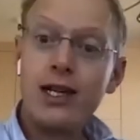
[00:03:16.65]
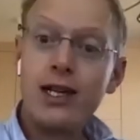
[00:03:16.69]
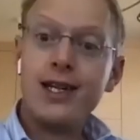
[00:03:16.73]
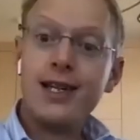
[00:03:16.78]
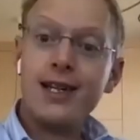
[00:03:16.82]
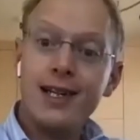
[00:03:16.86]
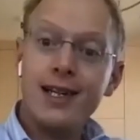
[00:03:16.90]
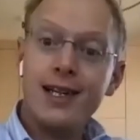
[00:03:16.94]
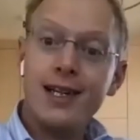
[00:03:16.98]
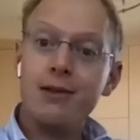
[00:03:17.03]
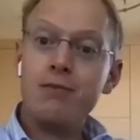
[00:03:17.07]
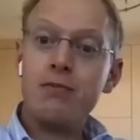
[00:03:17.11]

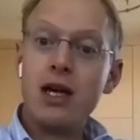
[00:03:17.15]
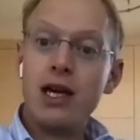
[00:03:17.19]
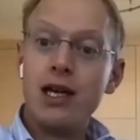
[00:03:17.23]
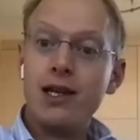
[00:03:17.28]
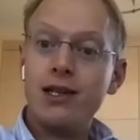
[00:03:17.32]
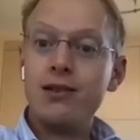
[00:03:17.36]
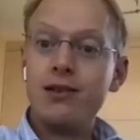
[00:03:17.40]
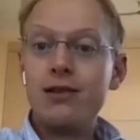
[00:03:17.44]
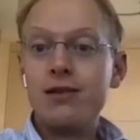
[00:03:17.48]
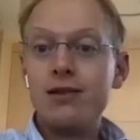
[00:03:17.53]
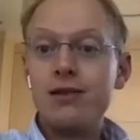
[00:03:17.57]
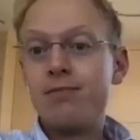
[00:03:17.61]

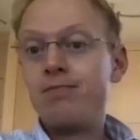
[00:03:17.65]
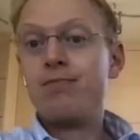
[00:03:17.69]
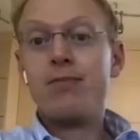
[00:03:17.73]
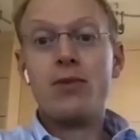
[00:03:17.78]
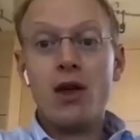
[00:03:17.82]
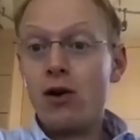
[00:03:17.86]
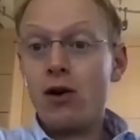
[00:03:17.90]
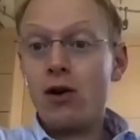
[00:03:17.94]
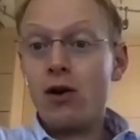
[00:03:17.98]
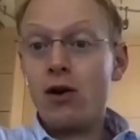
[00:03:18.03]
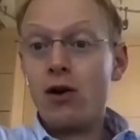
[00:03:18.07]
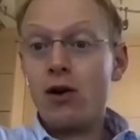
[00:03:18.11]
And there
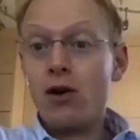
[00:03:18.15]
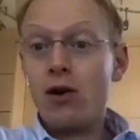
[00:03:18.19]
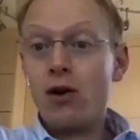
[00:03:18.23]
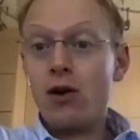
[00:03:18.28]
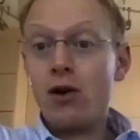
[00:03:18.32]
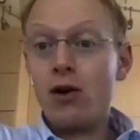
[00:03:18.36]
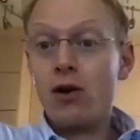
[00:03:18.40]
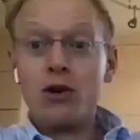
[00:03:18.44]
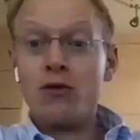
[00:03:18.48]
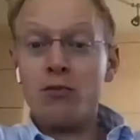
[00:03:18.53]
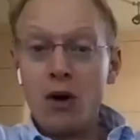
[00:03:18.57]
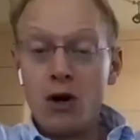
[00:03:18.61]
are a number
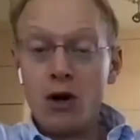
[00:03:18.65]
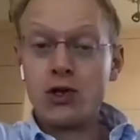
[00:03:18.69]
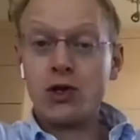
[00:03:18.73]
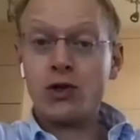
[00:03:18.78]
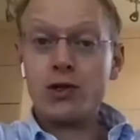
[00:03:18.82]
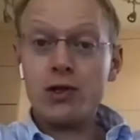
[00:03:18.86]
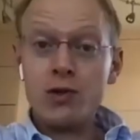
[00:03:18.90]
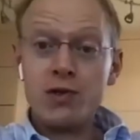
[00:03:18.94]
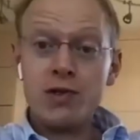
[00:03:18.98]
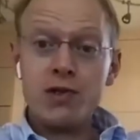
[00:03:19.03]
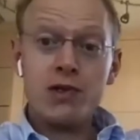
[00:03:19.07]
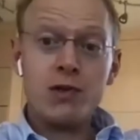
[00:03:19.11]
of marginal
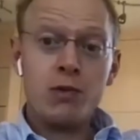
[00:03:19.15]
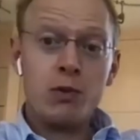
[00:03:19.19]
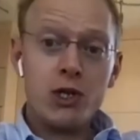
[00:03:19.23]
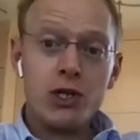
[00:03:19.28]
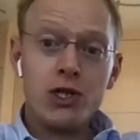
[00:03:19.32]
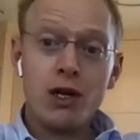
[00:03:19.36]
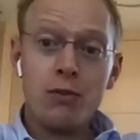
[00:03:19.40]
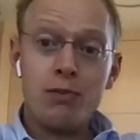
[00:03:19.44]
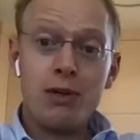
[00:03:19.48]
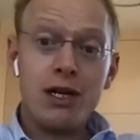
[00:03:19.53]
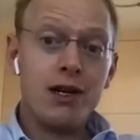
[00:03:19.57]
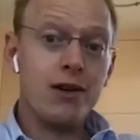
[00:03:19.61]
uses which
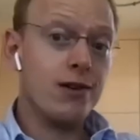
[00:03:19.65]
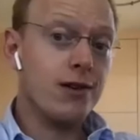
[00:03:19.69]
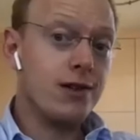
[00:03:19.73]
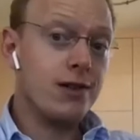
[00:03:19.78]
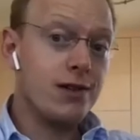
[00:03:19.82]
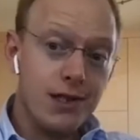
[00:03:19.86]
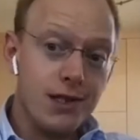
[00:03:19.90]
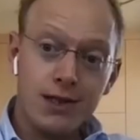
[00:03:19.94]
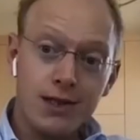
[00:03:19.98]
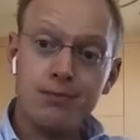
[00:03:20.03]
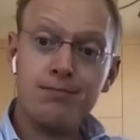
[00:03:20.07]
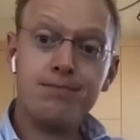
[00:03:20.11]
appear
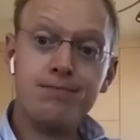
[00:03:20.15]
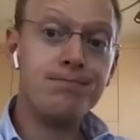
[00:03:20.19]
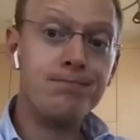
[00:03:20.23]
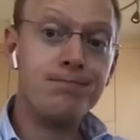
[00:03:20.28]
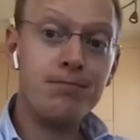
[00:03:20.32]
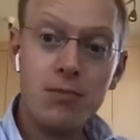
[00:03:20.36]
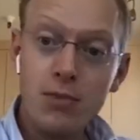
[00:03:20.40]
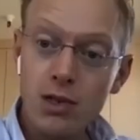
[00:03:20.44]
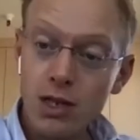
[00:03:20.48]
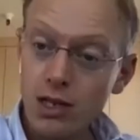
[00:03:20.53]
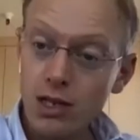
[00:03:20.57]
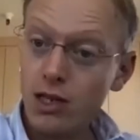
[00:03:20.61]
to
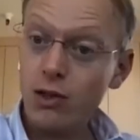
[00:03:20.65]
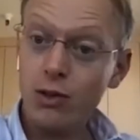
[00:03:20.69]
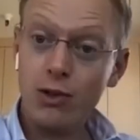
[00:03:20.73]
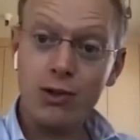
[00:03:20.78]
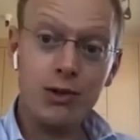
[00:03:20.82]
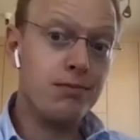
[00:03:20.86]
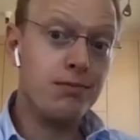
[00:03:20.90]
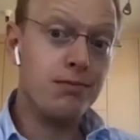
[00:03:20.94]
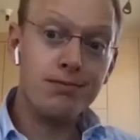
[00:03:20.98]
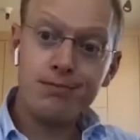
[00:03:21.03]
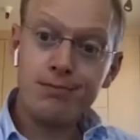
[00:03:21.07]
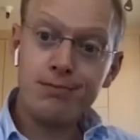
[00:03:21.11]
yield
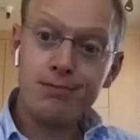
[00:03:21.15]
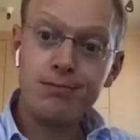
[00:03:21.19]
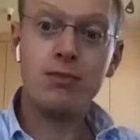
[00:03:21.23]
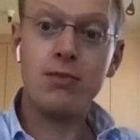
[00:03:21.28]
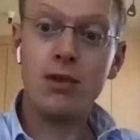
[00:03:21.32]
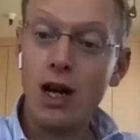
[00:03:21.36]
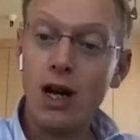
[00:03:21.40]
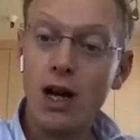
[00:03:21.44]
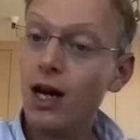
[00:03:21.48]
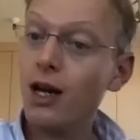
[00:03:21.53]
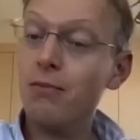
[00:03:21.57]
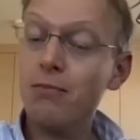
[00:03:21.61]

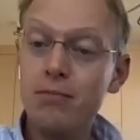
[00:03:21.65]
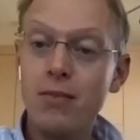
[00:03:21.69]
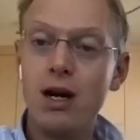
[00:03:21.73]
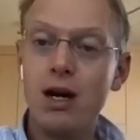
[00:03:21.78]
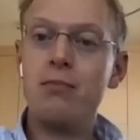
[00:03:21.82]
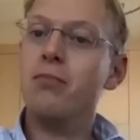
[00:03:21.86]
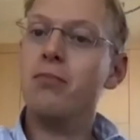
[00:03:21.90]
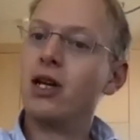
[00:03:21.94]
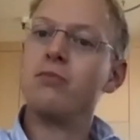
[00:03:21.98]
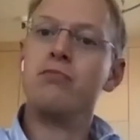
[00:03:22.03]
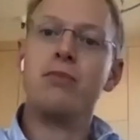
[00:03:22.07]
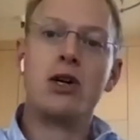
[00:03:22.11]

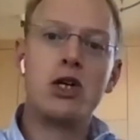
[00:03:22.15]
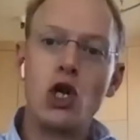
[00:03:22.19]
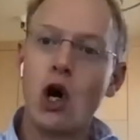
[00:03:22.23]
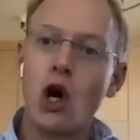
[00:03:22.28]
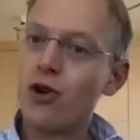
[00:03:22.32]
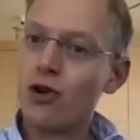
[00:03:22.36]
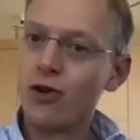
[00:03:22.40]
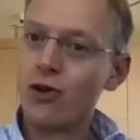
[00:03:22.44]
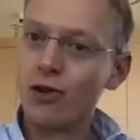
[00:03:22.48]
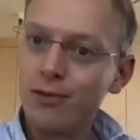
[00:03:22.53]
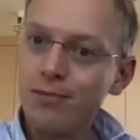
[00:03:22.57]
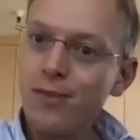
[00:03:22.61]
much
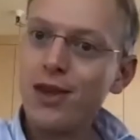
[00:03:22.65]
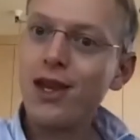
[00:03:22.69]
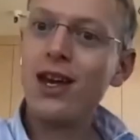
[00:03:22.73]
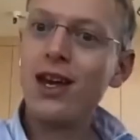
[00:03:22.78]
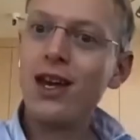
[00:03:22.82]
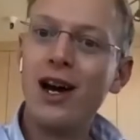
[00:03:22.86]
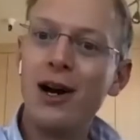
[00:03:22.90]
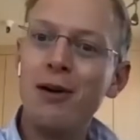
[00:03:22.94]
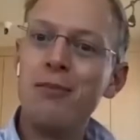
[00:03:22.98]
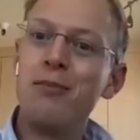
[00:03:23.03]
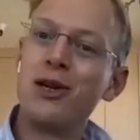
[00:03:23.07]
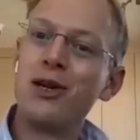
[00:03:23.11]

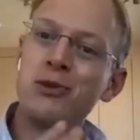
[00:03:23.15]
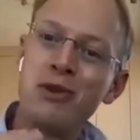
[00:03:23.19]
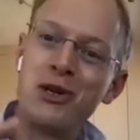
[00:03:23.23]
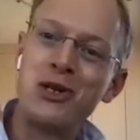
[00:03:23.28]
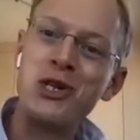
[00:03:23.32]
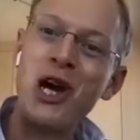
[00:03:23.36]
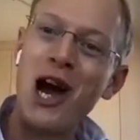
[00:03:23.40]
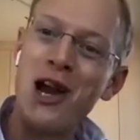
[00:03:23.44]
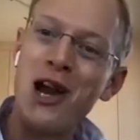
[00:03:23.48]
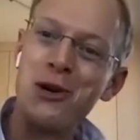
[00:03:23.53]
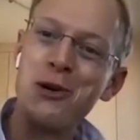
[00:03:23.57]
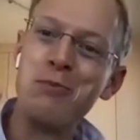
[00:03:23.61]

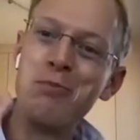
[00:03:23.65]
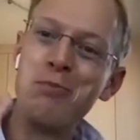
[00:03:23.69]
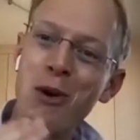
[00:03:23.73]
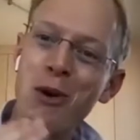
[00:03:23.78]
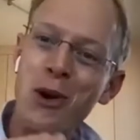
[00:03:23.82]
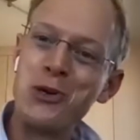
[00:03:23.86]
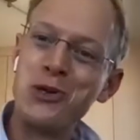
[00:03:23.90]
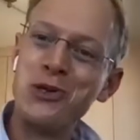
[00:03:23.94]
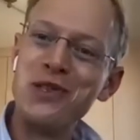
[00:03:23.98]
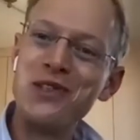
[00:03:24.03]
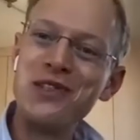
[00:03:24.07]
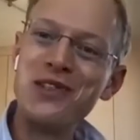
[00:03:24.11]
higher
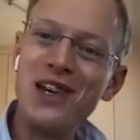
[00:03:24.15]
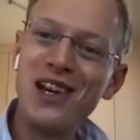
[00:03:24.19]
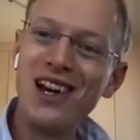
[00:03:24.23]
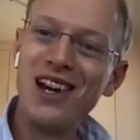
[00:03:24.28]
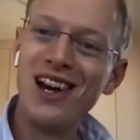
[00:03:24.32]
margins.